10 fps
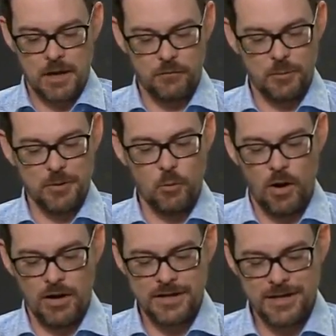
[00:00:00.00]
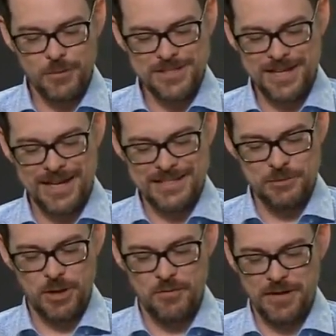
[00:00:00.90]
From Milwaukee,
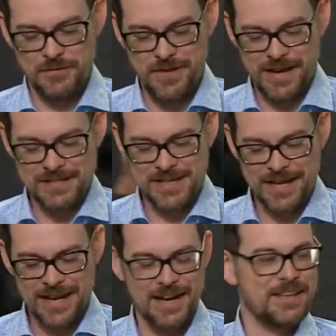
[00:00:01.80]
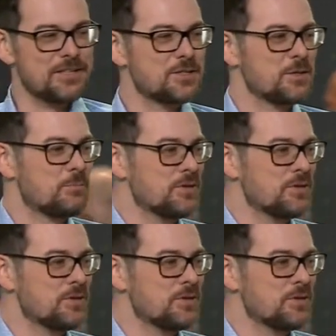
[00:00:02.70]
Wisconsin, we have Advanced Ionics.